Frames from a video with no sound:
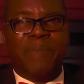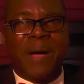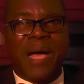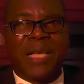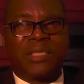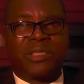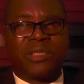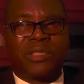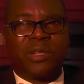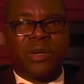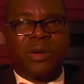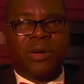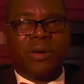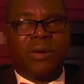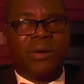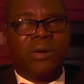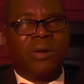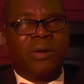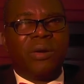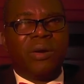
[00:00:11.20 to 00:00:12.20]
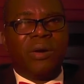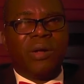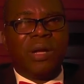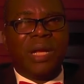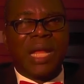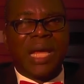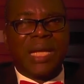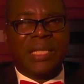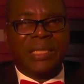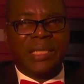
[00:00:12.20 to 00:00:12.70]
Pastor
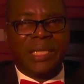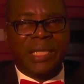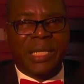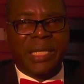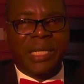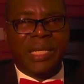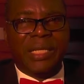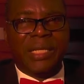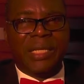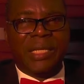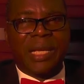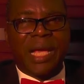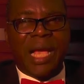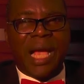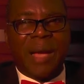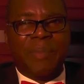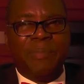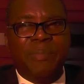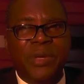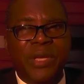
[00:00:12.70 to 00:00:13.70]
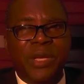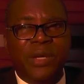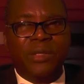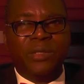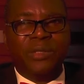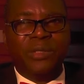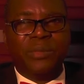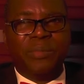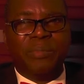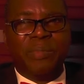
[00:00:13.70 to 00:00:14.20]
Oladile
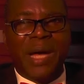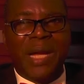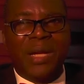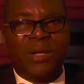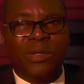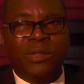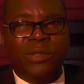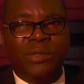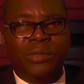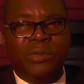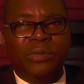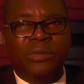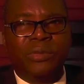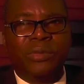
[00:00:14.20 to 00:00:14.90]
Abiodun Balogun,